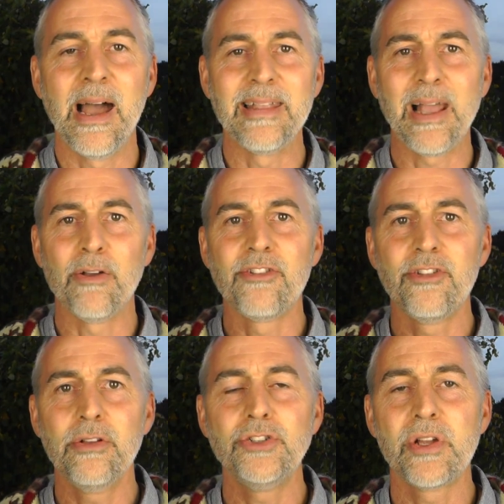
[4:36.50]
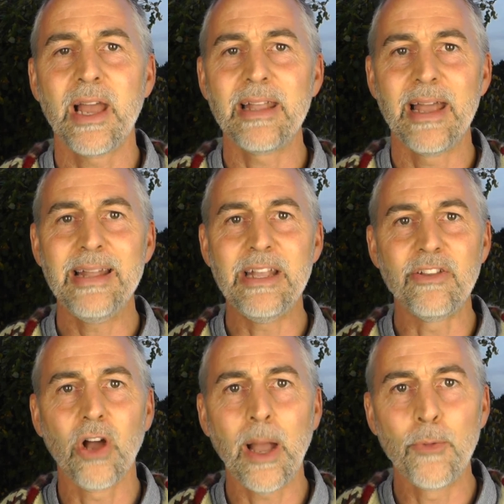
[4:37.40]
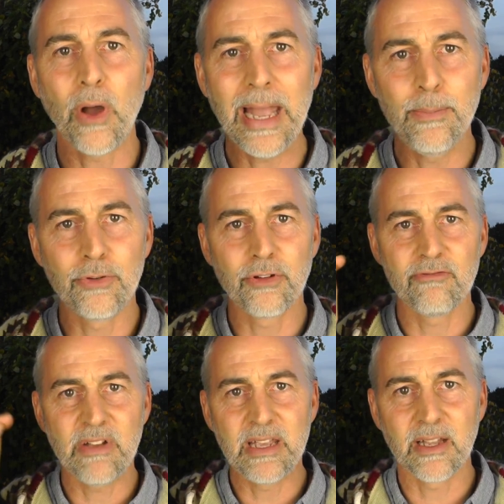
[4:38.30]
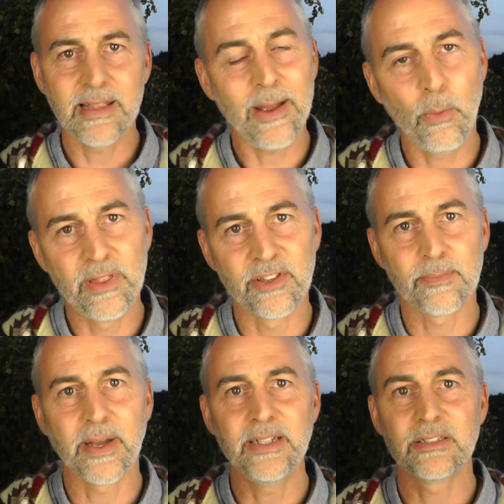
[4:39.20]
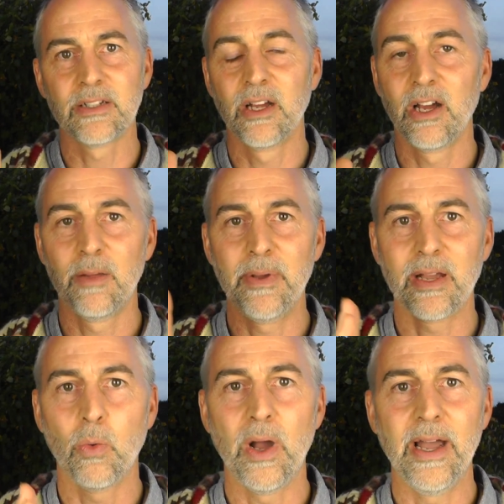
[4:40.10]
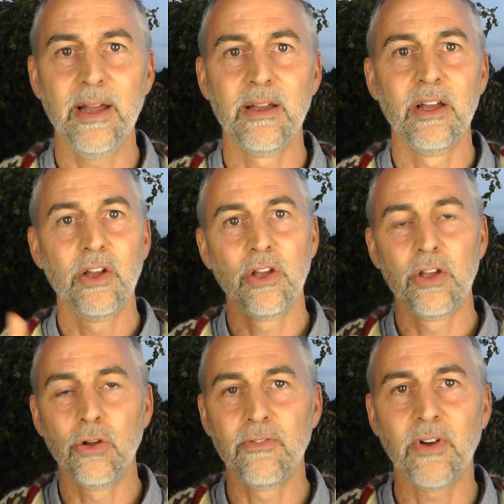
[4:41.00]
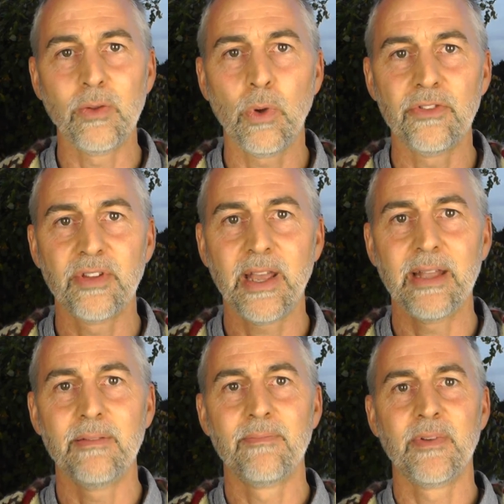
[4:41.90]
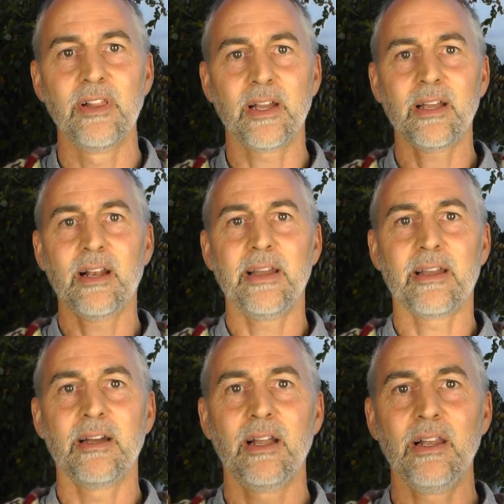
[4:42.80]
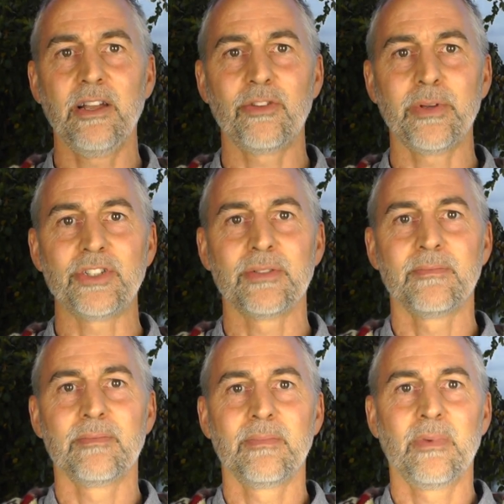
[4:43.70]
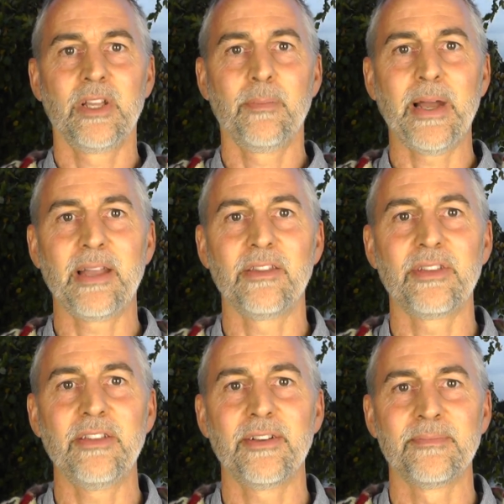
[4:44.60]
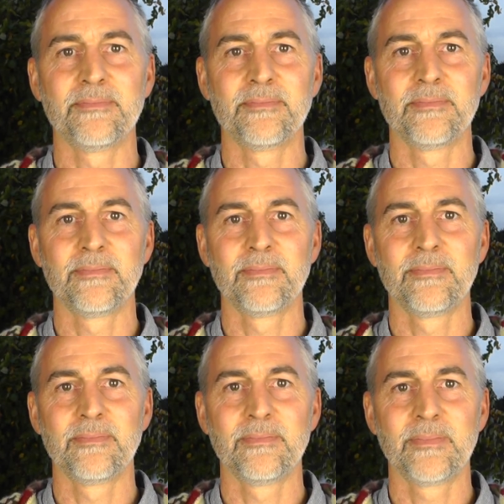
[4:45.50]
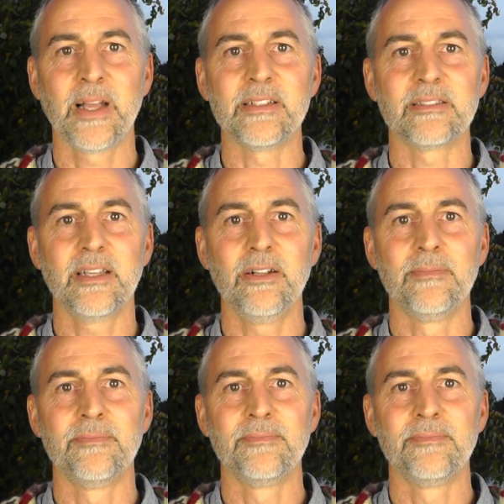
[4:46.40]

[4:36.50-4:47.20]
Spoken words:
Now, as soon as you can, at any time you're able to reconnect with the space, being aware, you'll find once again, like a click, a light switch, you're back in the centre. And it's still.